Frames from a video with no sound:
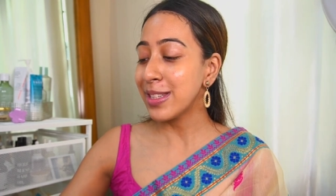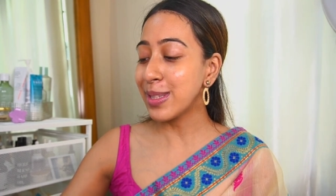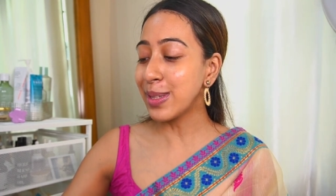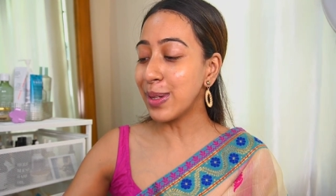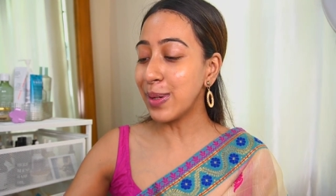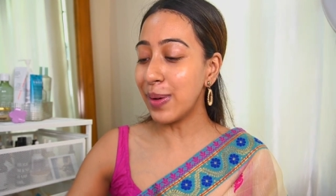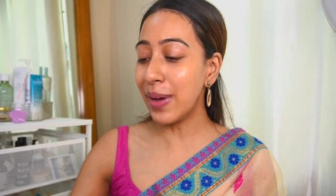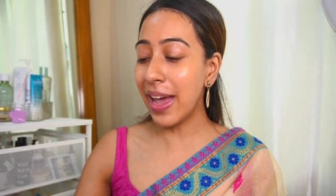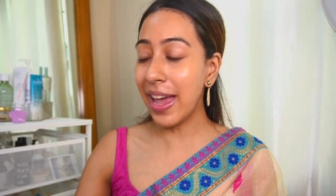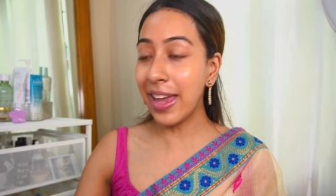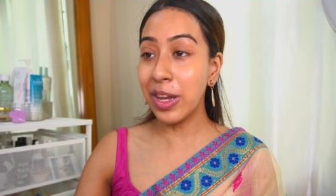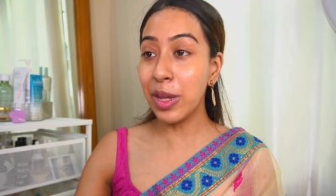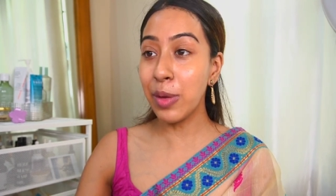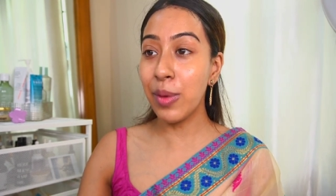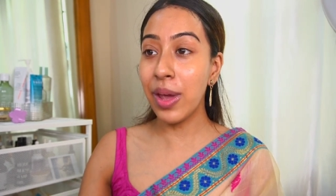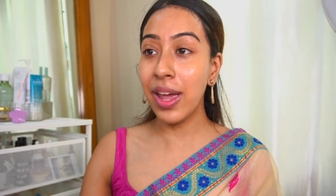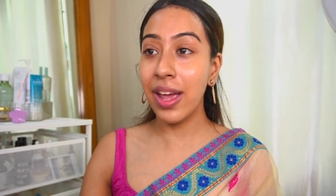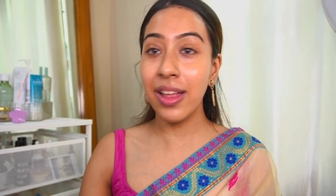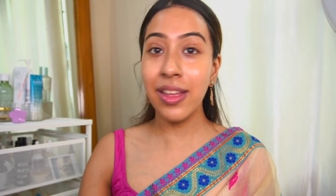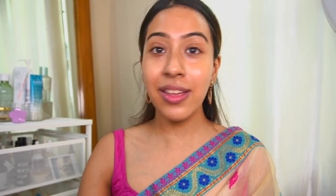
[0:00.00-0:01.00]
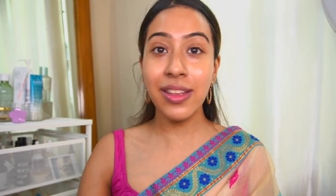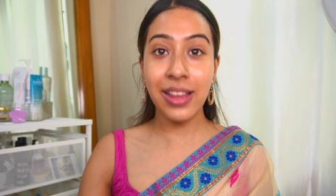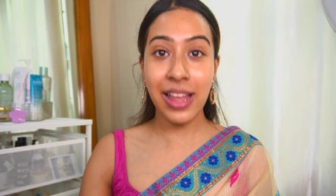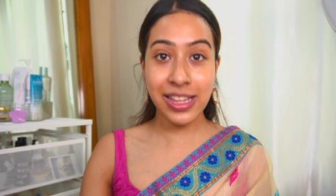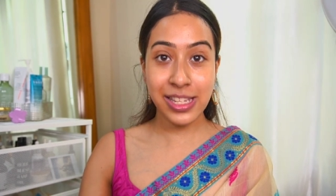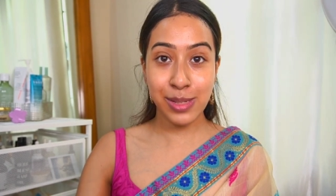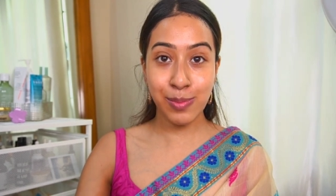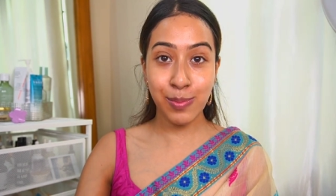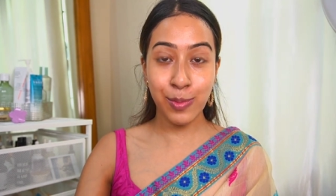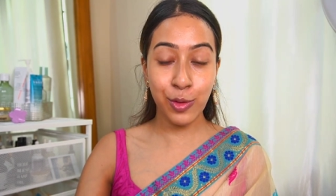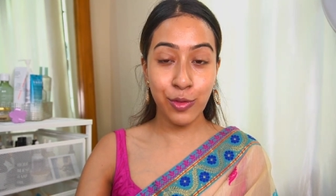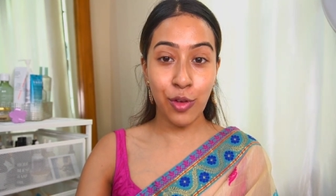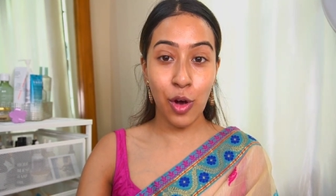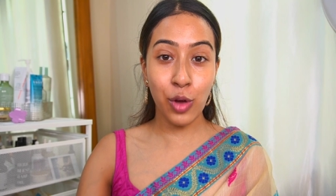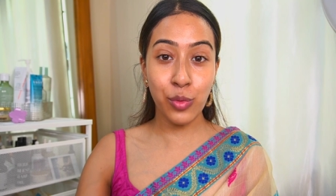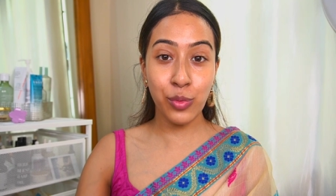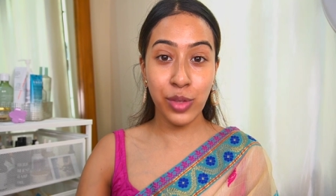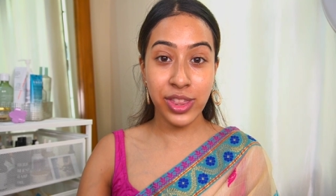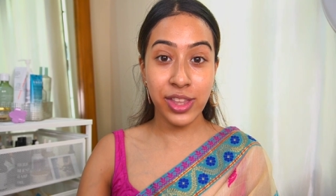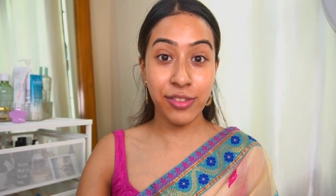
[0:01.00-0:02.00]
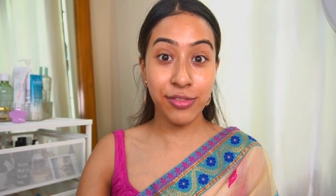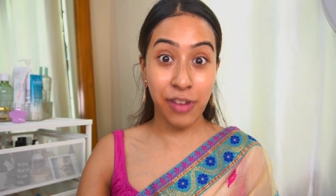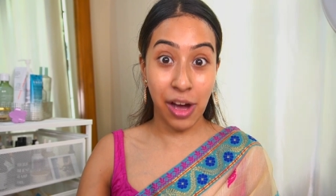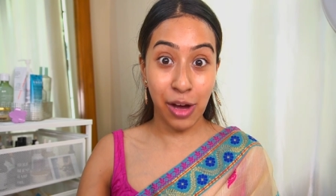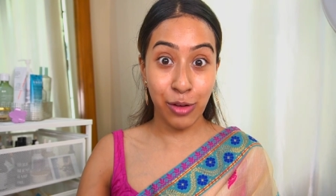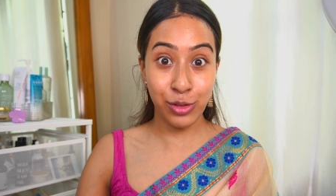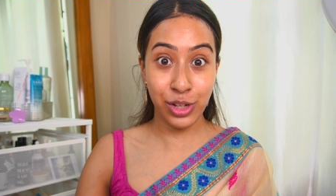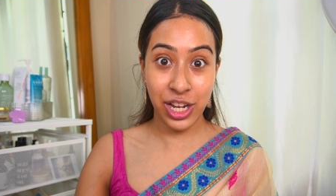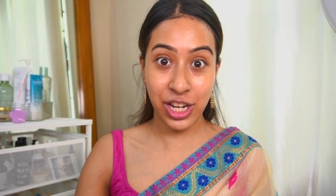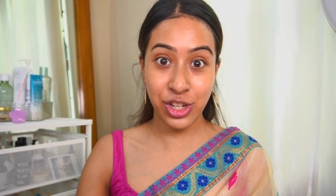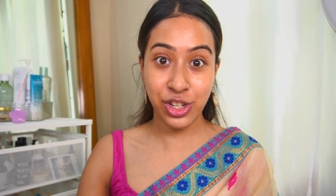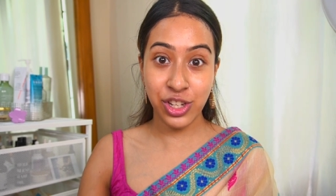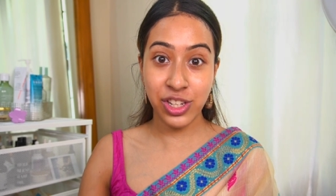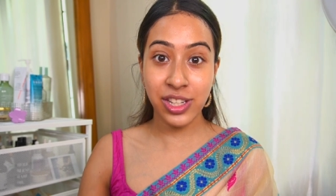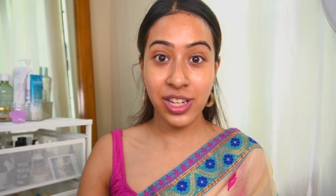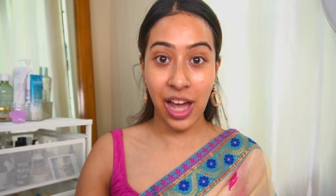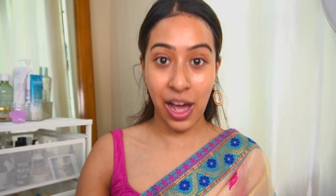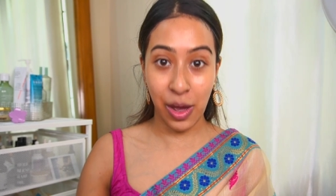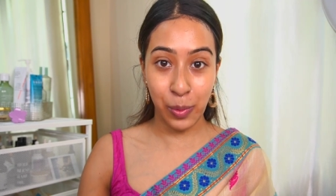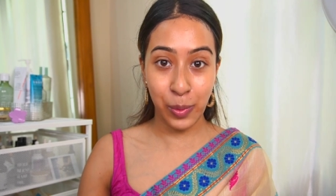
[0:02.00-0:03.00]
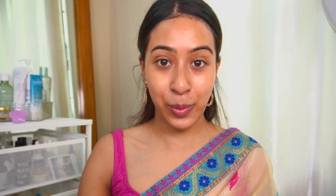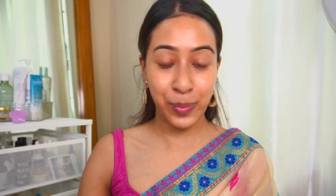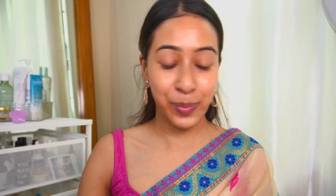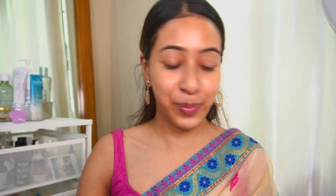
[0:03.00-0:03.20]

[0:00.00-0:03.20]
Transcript: So anyway, let's move on with the foundation now.